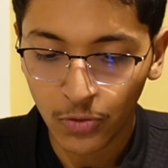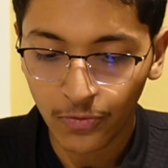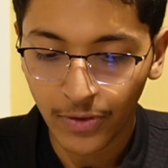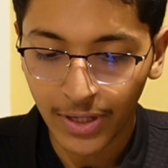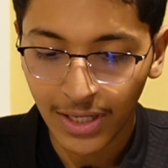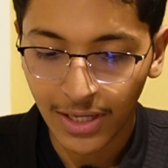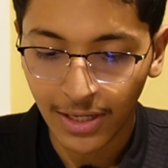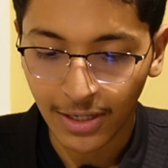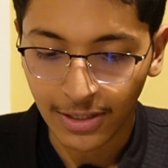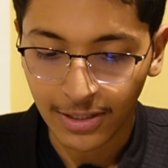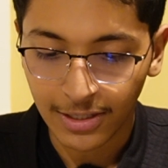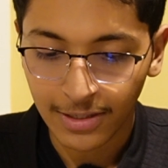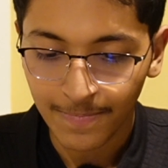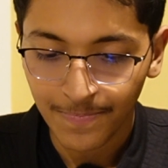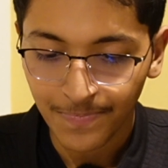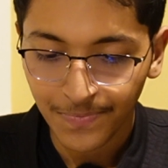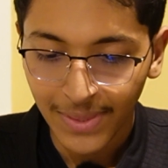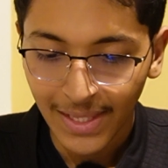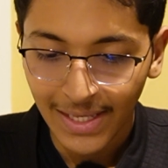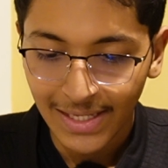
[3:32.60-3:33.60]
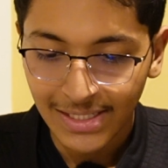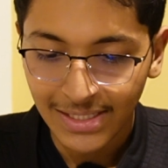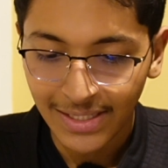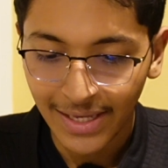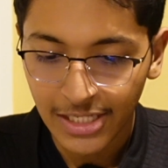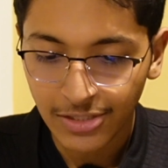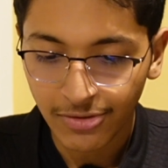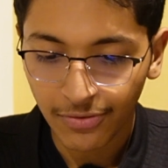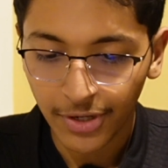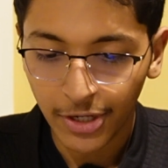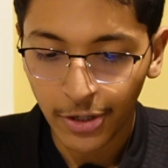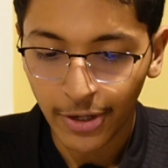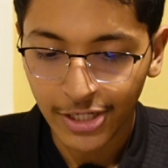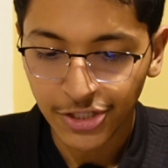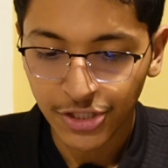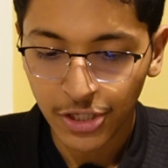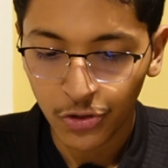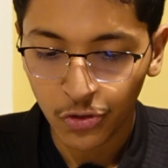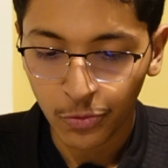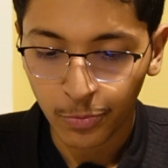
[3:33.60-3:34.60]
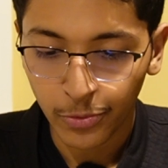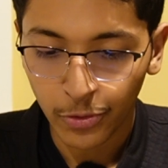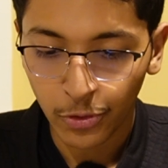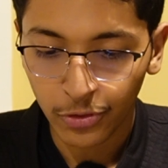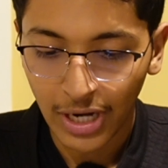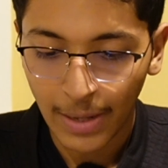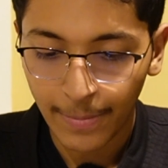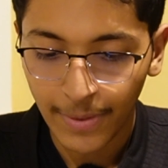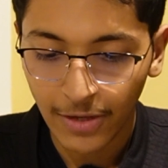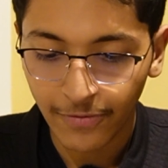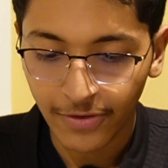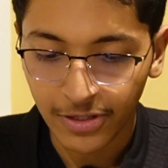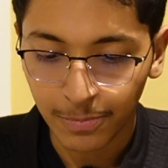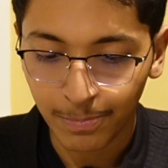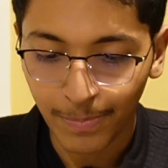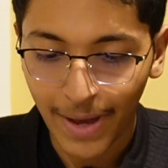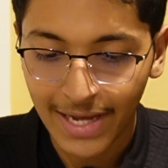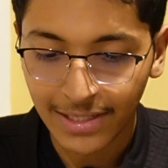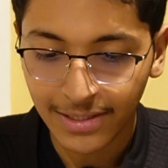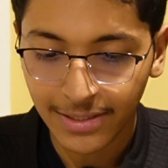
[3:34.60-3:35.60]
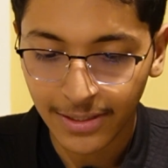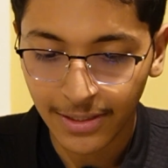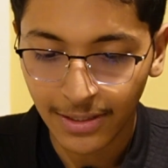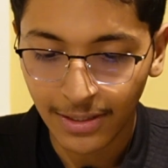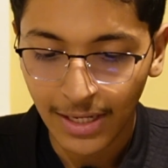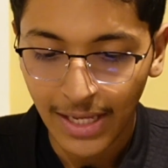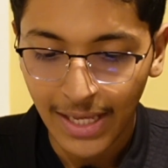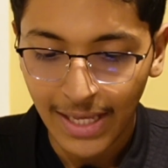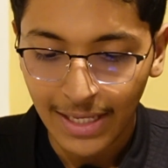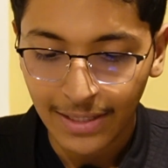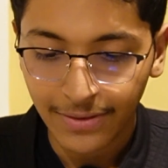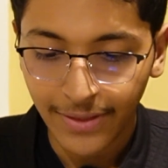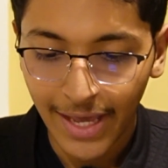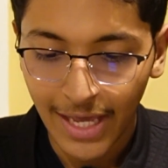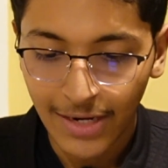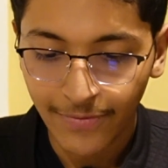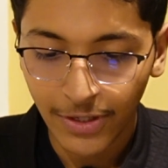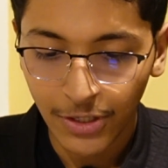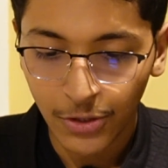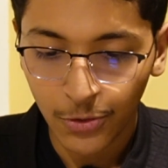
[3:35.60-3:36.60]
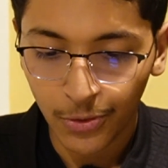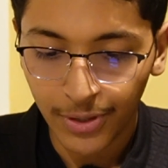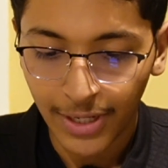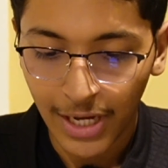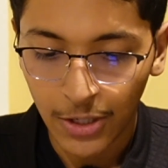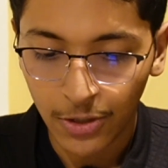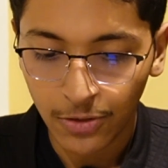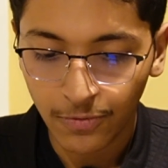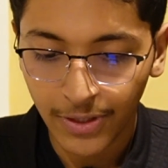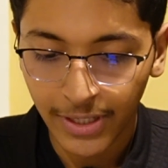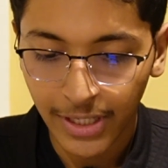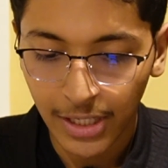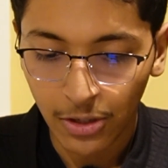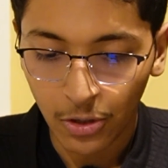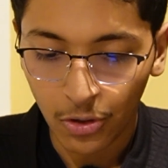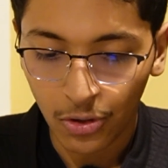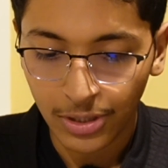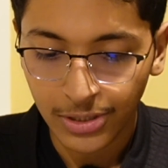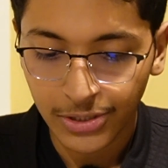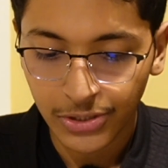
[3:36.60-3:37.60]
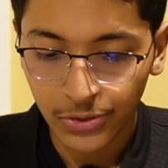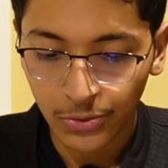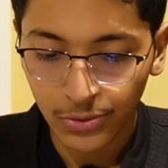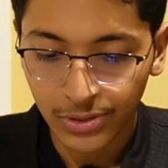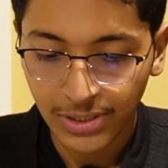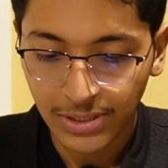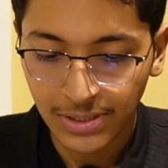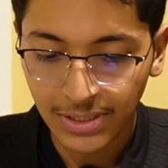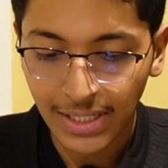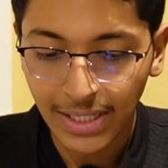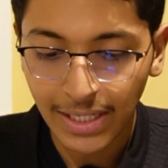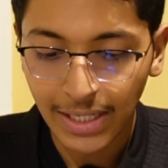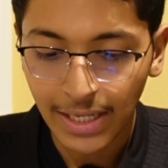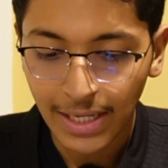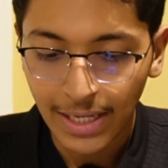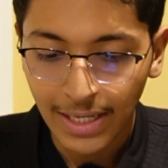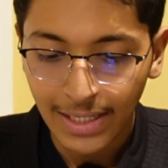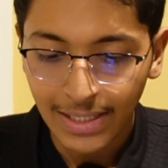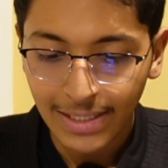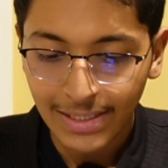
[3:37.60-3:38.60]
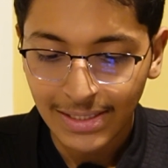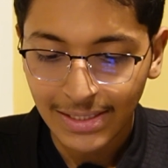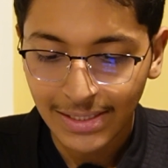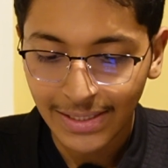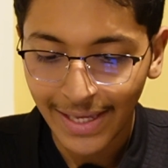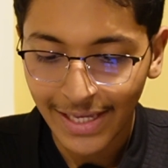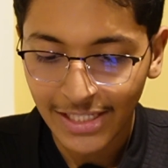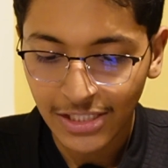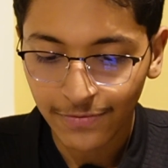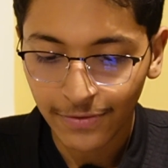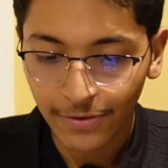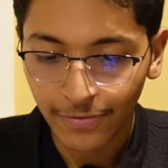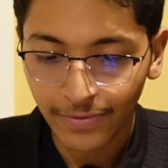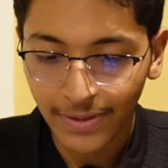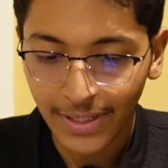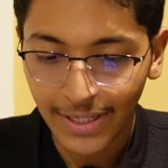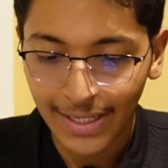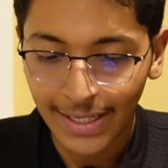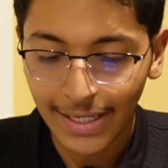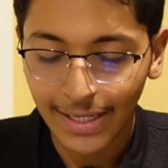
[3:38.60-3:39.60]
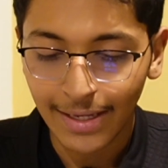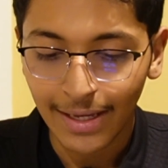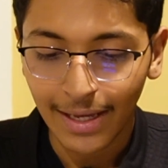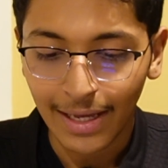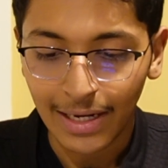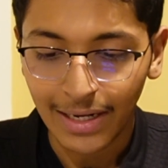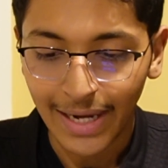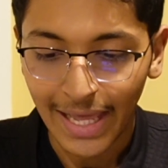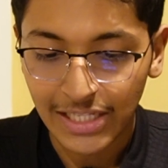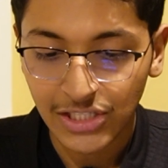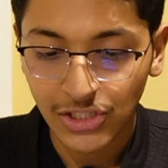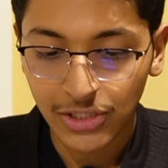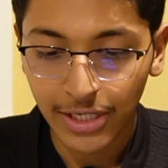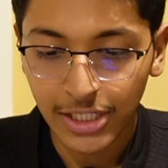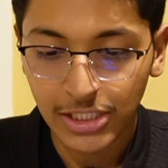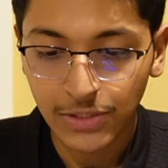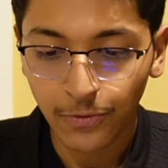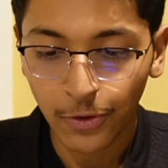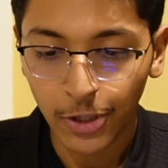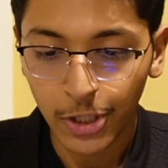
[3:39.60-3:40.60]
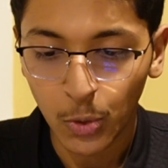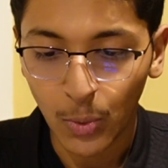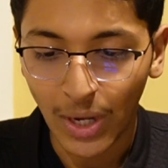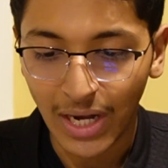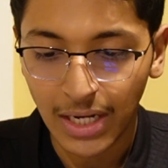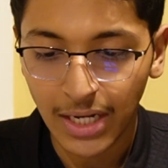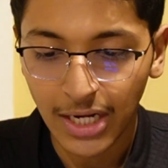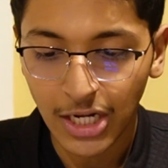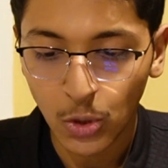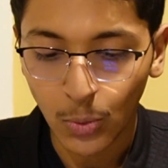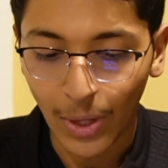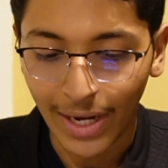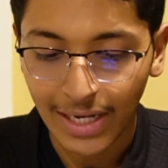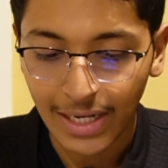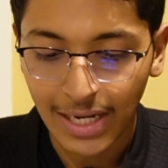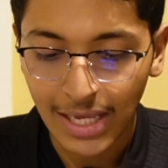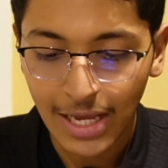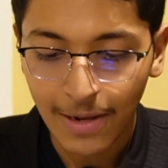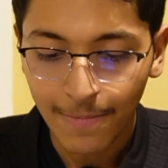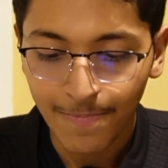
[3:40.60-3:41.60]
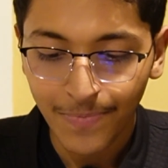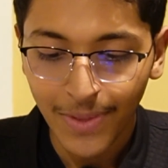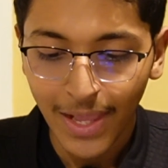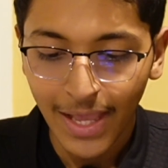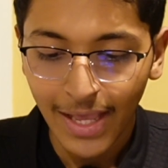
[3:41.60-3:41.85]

over here, CS50 Introduction to Programming with Python, then we go down, we can also see CS50 lectures for 2020.